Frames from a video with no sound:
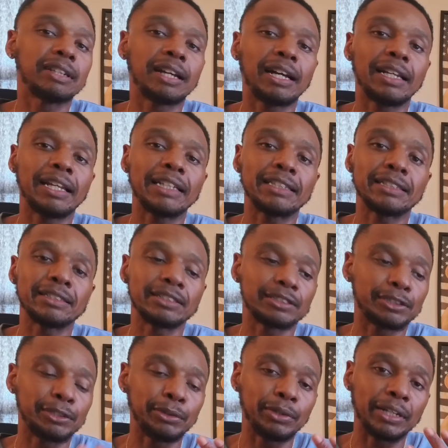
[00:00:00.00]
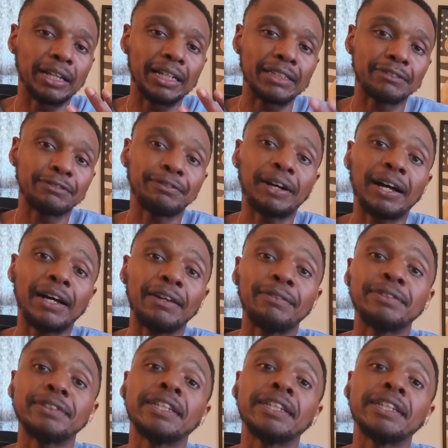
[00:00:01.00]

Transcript: I like to just utilize 5